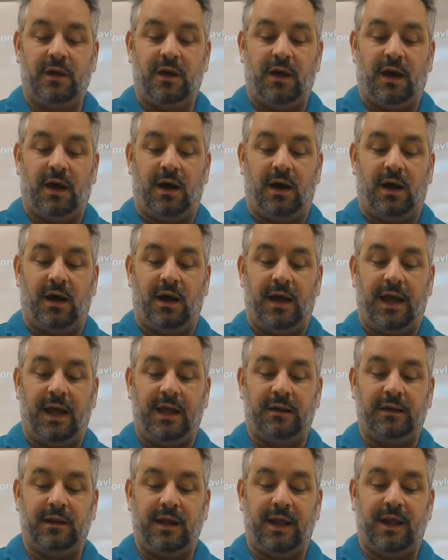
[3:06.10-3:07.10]

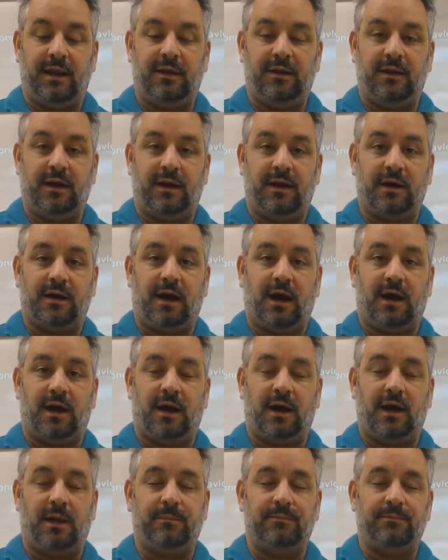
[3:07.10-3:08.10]
and
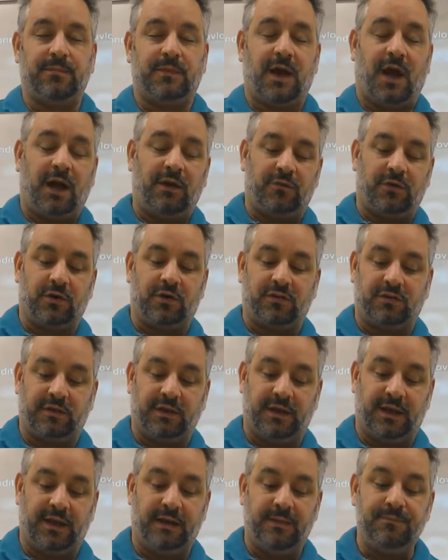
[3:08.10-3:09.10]

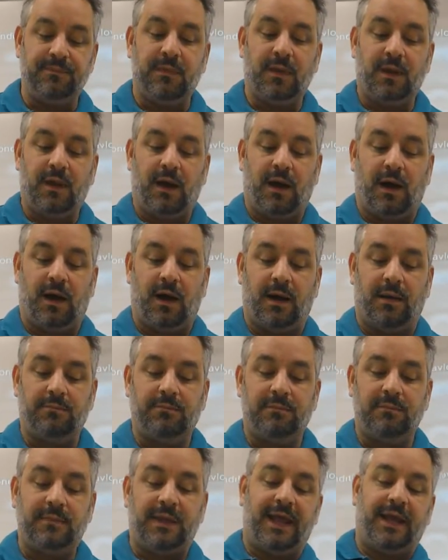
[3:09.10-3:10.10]
conversely,
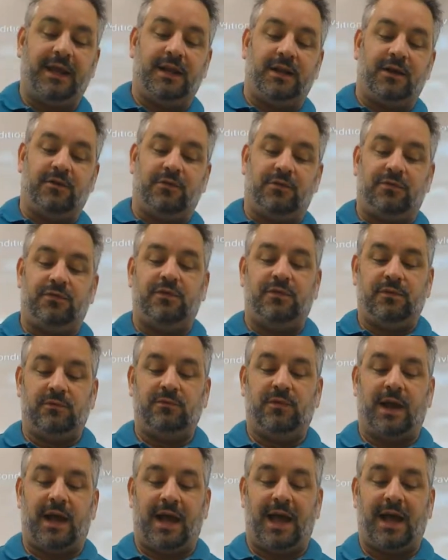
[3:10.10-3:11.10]
negative
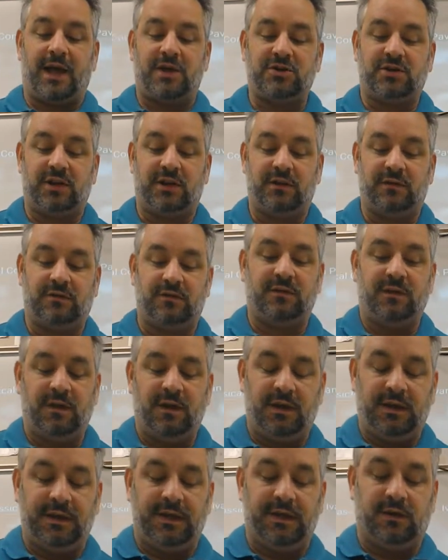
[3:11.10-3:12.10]
actions
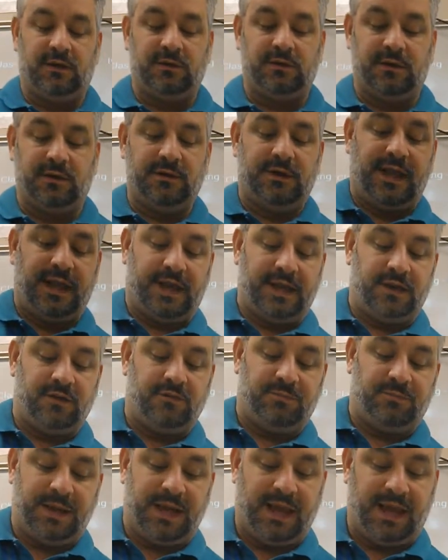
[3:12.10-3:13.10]
yield
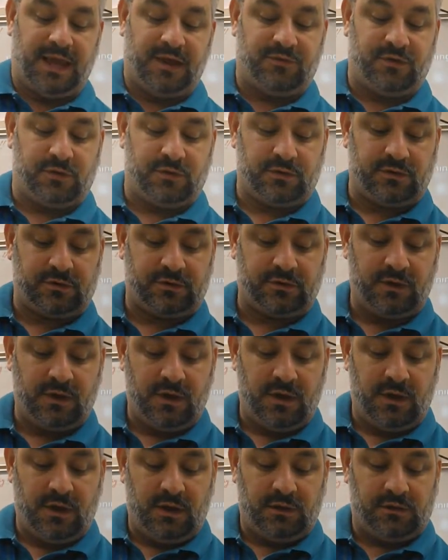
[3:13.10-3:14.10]
negative behaviors.
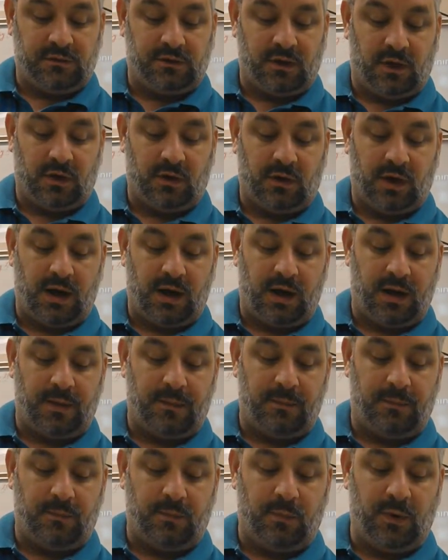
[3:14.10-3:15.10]

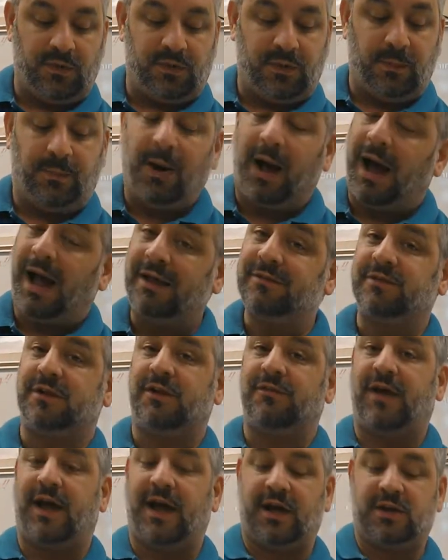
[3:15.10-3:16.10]
So, with the
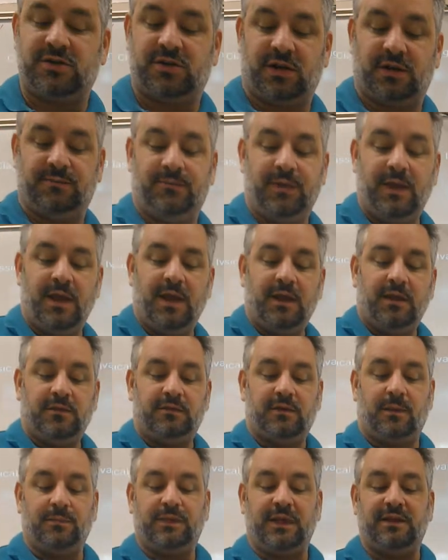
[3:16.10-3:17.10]
positive action,
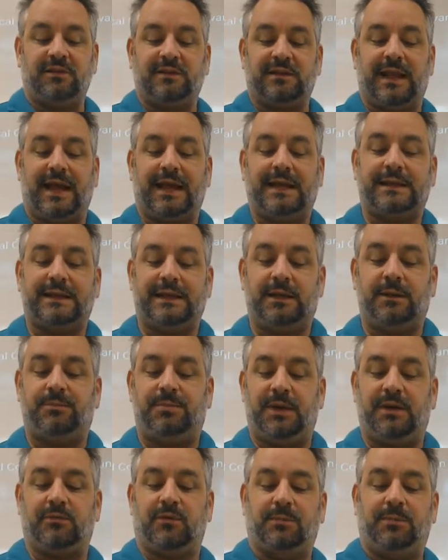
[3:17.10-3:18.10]
something's likely to
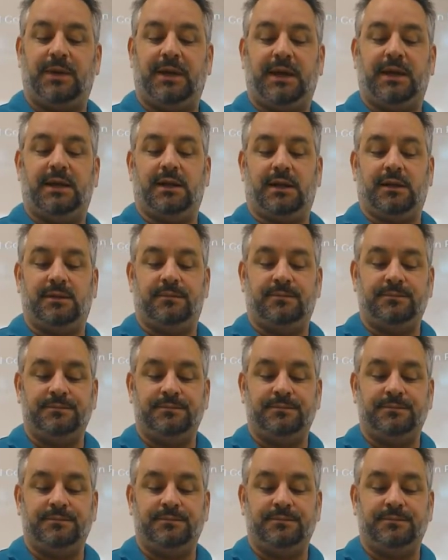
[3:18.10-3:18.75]
be repeated.